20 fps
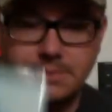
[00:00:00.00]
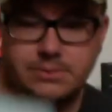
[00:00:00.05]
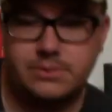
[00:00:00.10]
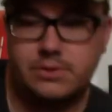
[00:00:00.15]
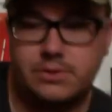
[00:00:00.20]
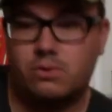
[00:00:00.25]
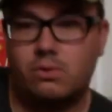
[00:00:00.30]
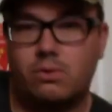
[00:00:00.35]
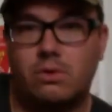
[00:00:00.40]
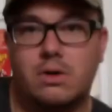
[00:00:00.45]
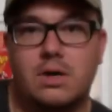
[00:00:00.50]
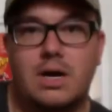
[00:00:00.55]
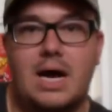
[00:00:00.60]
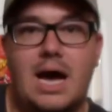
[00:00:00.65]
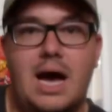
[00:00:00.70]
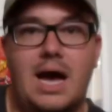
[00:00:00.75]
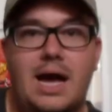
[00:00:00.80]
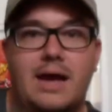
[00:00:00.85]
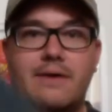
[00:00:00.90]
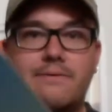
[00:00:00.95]
store
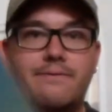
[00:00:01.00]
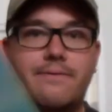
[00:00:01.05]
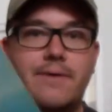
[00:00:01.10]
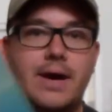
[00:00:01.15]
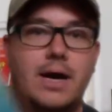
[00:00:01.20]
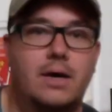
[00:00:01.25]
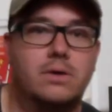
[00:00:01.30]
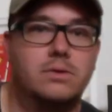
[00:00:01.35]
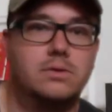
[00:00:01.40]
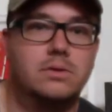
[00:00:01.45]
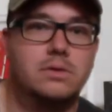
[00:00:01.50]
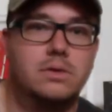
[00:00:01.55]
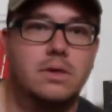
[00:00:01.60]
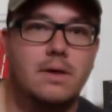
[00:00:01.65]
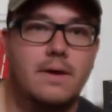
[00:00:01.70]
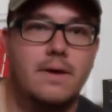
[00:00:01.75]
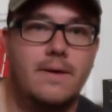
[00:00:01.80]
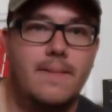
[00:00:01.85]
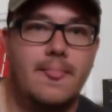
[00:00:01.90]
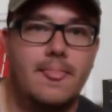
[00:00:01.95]
I found
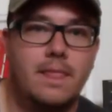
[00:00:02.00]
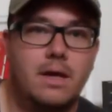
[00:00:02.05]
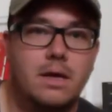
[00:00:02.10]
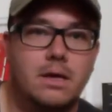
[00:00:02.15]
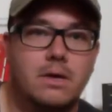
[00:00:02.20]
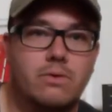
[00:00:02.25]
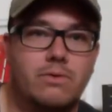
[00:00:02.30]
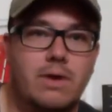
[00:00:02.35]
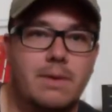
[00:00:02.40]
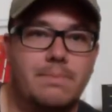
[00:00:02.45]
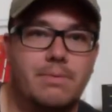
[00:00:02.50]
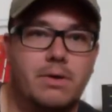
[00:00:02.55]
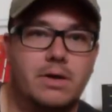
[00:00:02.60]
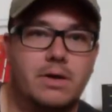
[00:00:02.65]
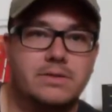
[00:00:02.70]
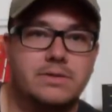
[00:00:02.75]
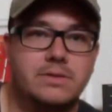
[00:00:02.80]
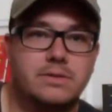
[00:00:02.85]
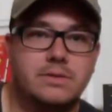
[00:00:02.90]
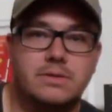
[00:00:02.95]
Grant
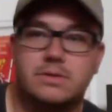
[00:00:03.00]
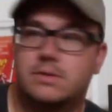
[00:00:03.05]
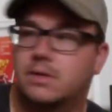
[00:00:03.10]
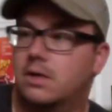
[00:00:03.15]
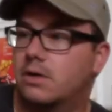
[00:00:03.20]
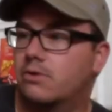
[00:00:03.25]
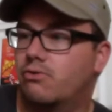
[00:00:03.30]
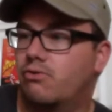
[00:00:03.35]
Parsons'